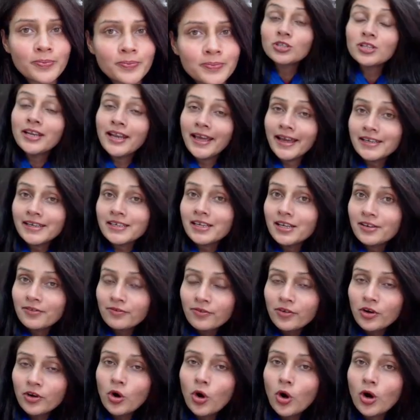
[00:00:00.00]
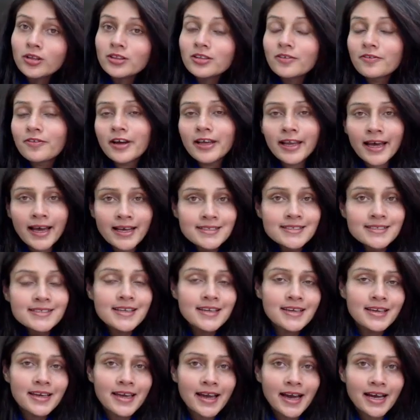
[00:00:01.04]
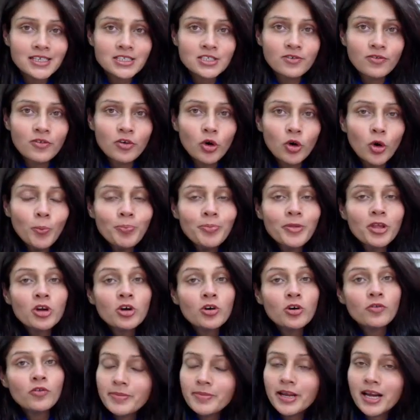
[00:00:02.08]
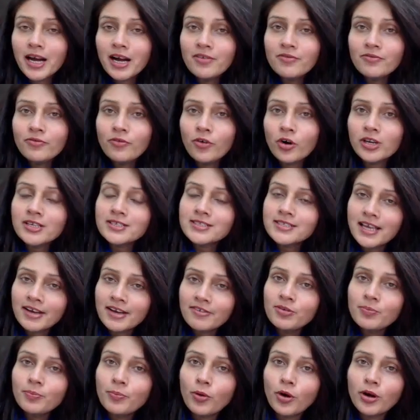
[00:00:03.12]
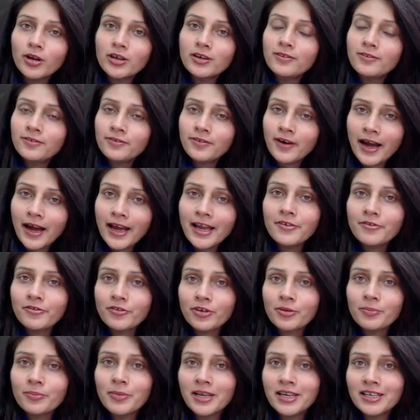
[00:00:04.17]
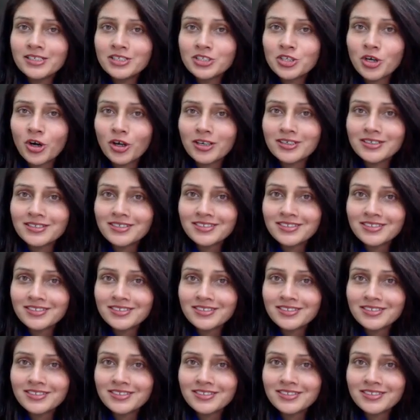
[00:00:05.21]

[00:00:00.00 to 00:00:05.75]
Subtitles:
So the net inflow on the financing cash flow would become $47.5 million.